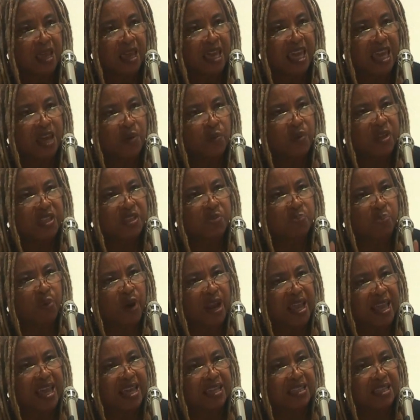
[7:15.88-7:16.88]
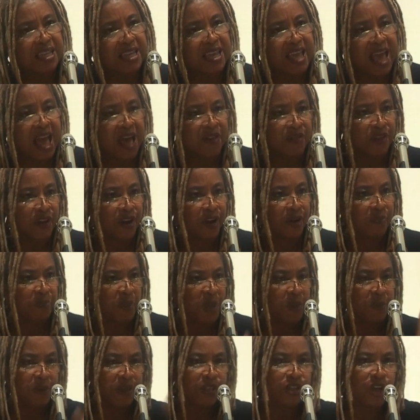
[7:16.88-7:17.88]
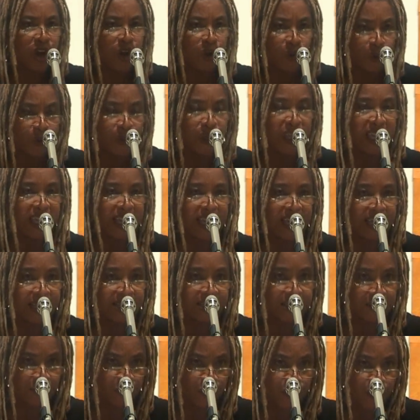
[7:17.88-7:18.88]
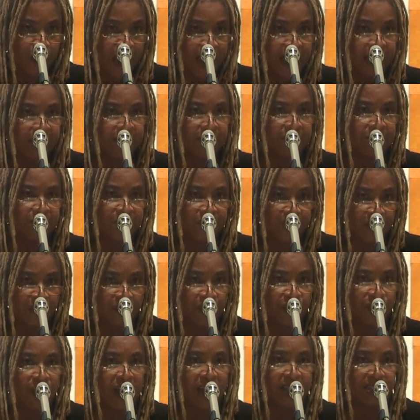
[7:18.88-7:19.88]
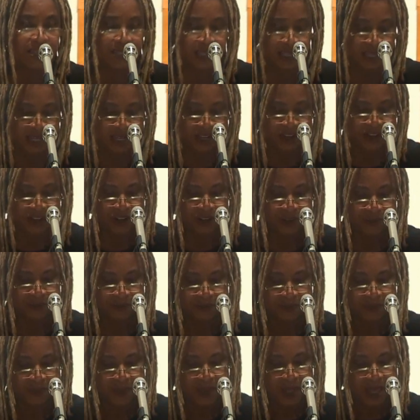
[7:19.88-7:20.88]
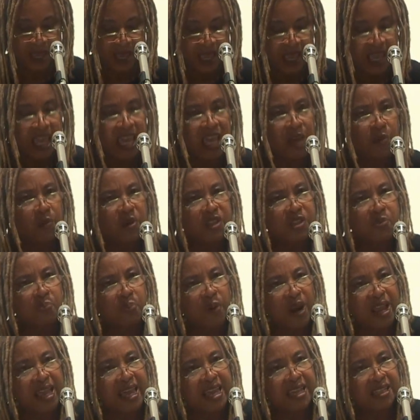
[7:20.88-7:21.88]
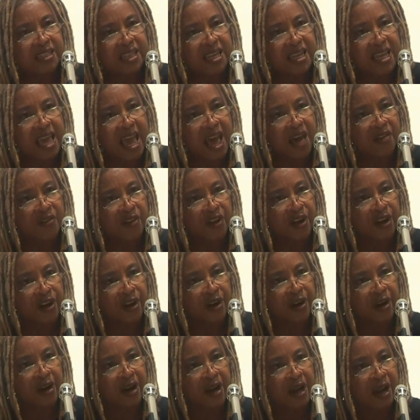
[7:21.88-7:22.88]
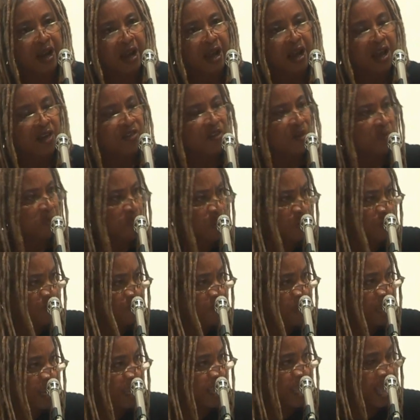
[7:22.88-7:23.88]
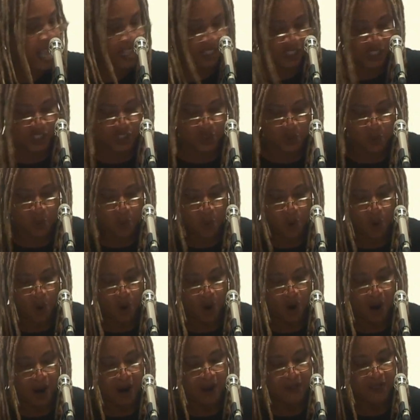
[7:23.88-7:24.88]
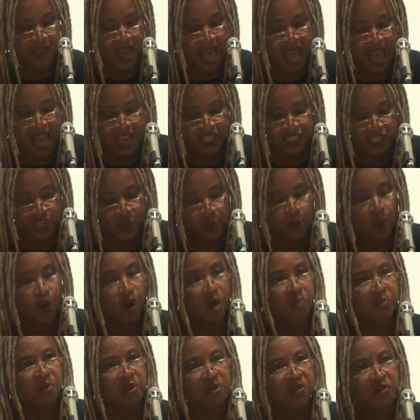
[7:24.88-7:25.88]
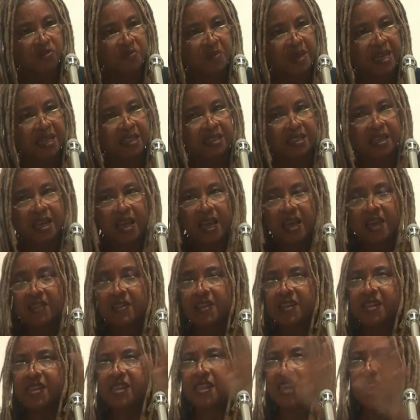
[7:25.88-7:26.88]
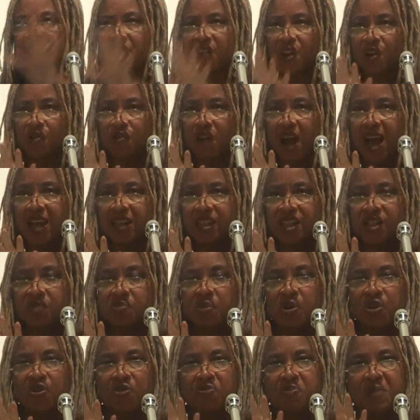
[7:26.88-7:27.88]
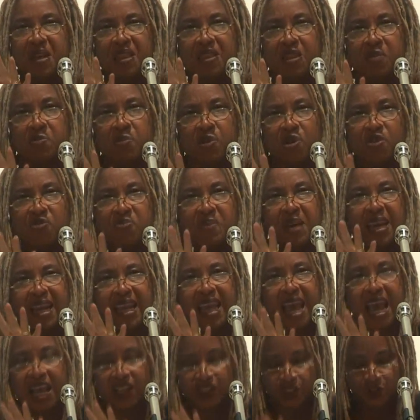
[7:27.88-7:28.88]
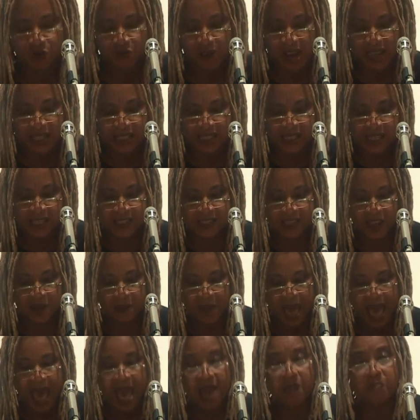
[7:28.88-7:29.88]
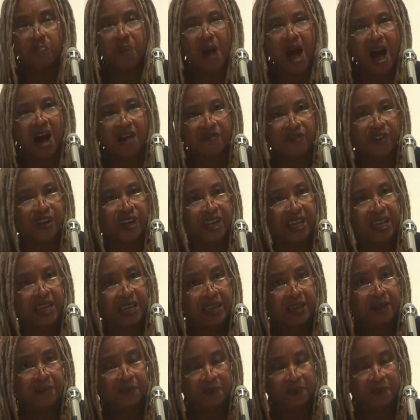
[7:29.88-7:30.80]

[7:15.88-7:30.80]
he was bringing together, people know who he is, a great civil rights leader. He was bringing together the movement against the war, the anti-war movement, the civil rights movement, the movement against racism and poverty,